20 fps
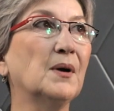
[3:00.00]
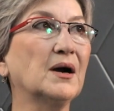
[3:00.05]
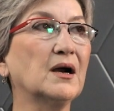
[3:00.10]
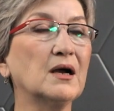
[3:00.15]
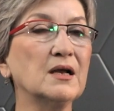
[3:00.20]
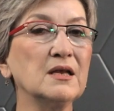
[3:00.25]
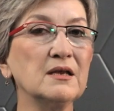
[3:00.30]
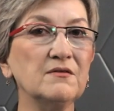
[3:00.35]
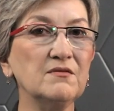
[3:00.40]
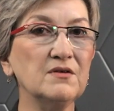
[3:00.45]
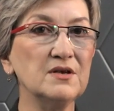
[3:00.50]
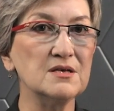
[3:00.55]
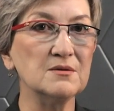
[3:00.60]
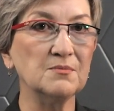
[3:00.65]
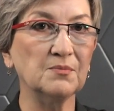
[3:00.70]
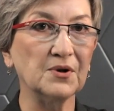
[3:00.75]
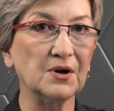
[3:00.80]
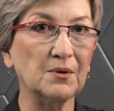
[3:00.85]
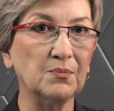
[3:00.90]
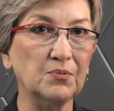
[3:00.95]
We don't see
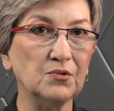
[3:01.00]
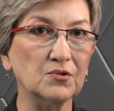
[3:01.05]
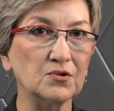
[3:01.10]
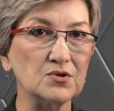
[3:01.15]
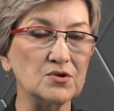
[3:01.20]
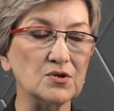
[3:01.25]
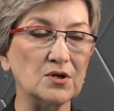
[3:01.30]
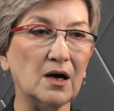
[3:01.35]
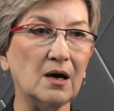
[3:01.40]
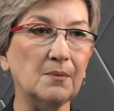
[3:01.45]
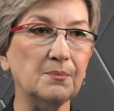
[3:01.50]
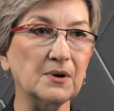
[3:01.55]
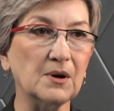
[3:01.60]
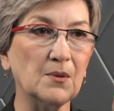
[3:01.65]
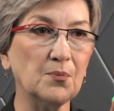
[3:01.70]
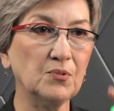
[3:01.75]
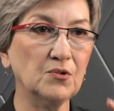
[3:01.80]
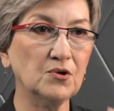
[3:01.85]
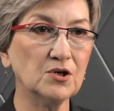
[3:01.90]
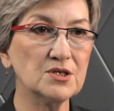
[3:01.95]
proportion yet,
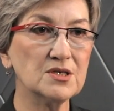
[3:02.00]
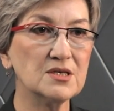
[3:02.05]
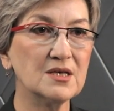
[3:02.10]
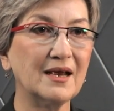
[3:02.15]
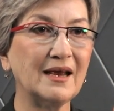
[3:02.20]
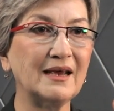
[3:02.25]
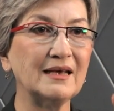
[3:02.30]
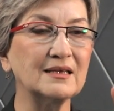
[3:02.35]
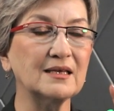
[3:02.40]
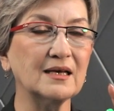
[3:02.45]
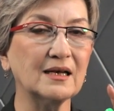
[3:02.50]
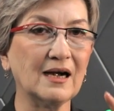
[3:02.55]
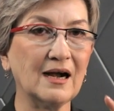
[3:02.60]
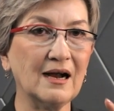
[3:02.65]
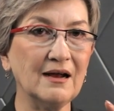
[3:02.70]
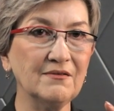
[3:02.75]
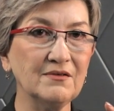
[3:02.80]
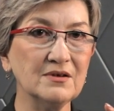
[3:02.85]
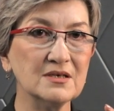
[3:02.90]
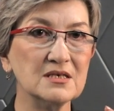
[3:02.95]
and proportion is the
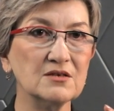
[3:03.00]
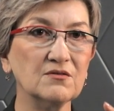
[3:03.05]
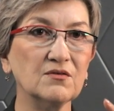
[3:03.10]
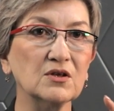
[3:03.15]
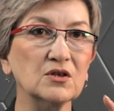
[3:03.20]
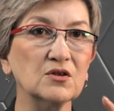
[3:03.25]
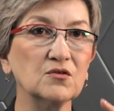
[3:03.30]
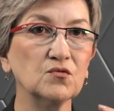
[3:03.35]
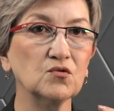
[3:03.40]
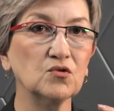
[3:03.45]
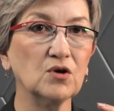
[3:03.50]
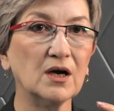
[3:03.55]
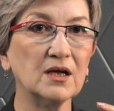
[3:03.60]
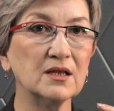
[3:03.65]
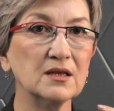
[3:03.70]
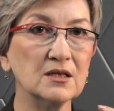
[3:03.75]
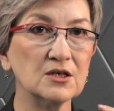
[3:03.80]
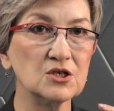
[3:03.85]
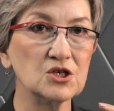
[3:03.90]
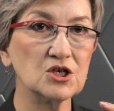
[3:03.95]
equality of two
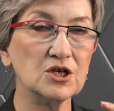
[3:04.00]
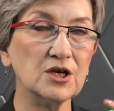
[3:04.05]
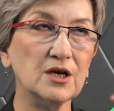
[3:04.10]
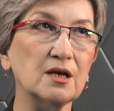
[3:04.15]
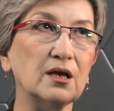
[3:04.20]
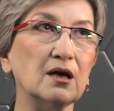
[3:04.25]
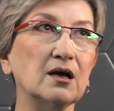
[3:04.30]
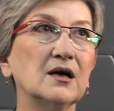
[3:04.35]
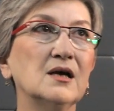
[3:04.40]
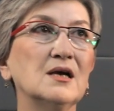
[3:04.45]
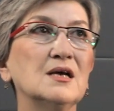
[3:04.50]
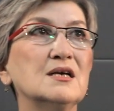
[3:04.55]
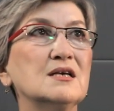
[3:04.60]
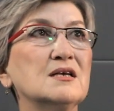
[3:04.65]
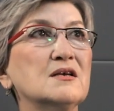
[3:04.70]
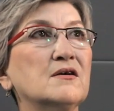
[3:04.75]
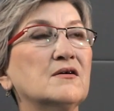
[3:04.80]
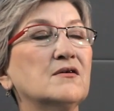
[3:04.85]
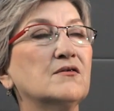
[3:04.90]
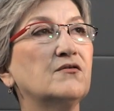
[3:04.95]
ratios.
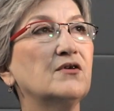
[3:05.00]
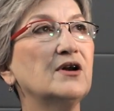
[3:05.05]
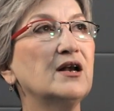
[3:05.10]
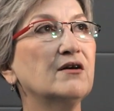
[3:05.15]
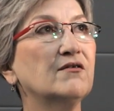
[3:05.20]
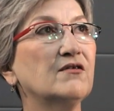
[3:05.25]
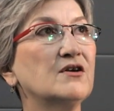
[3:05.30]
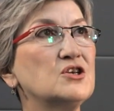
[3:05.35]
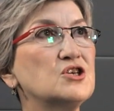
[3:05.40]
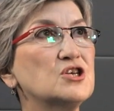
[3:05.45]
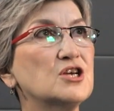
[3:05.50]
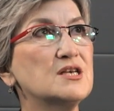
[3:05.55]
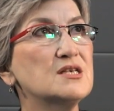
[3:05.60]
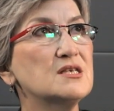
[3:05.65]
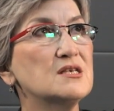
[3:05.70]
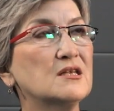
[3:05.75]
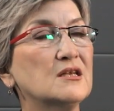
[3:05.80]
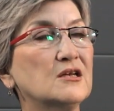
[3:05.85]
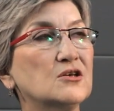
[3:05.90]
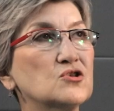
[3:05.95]
There must be a
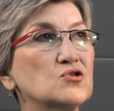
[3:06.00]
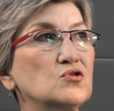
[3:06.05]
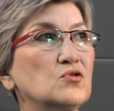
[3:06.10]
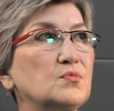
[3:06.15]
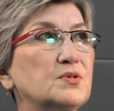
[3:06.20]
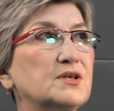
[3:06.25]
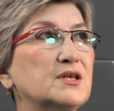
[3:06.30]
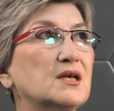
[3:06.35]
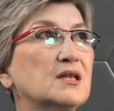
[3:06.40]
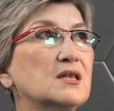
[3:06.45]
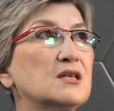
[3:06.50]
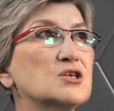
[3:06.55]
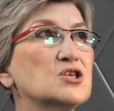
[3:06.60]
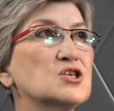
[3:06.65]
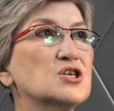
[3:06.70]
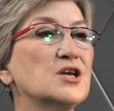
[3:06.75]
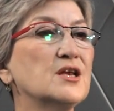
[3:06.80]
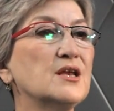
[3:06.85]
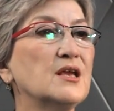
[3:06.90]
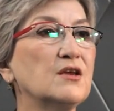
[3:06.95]
ratio in the left side and there
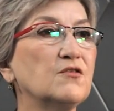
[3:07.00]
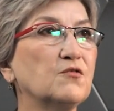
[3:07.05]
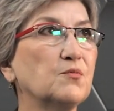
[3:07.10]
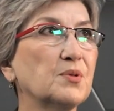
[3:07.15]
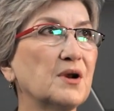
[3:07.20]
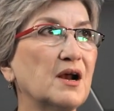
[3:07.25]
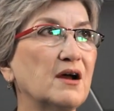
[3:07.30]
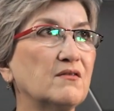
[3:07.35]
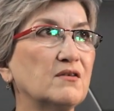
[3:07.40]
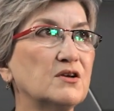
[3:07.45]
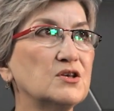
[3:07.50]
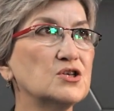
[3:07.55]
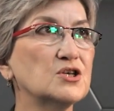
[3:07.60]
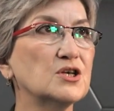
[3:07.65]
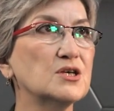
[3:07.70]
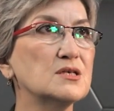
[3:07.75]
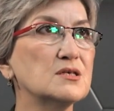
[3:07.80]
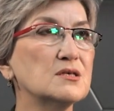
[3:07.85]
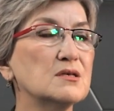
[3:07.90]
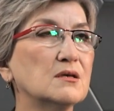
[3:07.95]
must be a ratio in the
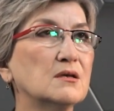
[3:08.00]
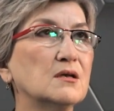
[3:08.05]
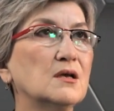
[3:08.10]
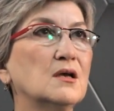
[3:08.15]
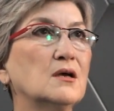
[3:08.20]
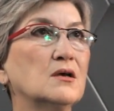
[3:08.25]
right side.